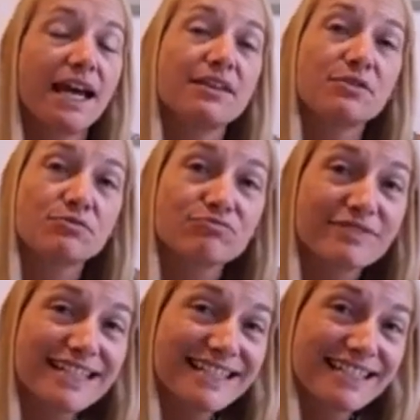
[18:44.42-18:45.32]
And the
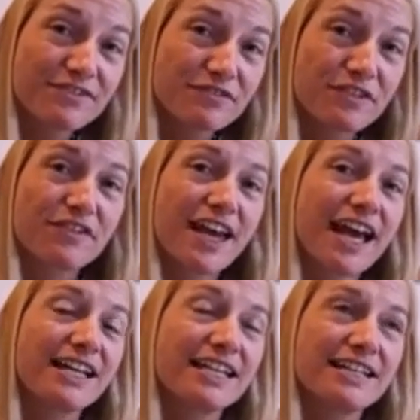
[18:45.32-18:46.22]
reason for
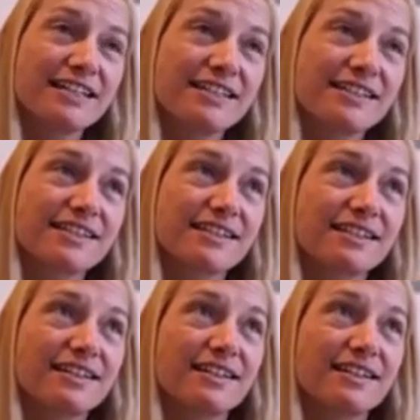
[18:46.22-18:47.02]
that is